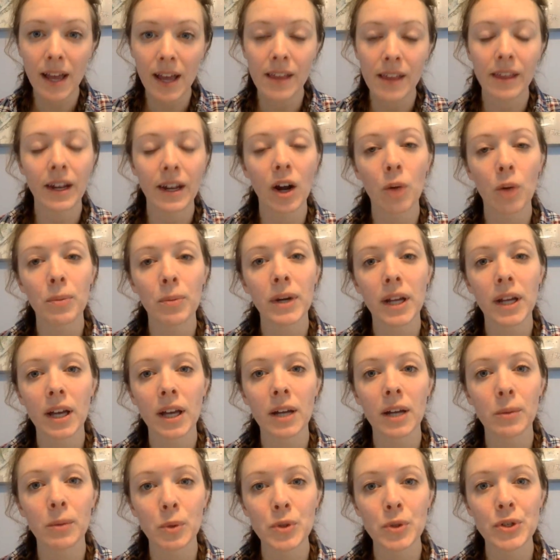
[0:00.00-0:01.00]
that help an
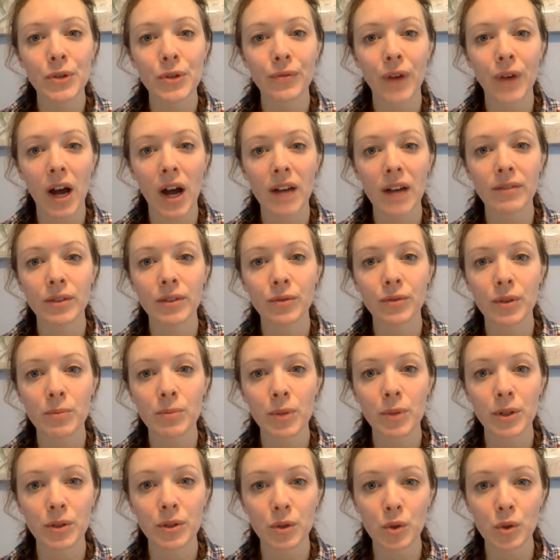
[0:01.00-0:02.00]
animal survive and
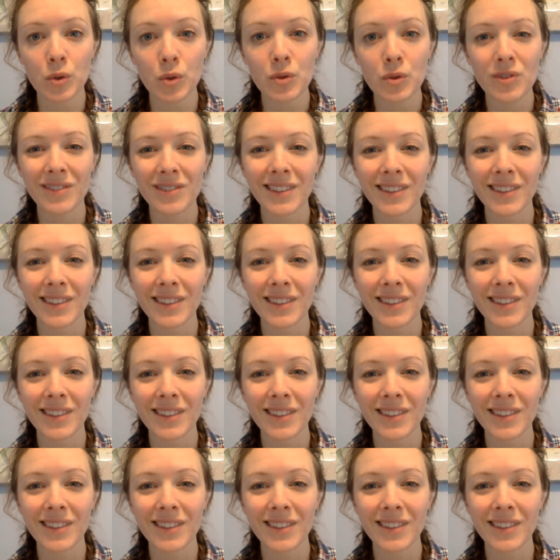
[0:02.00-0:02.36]
reproduce.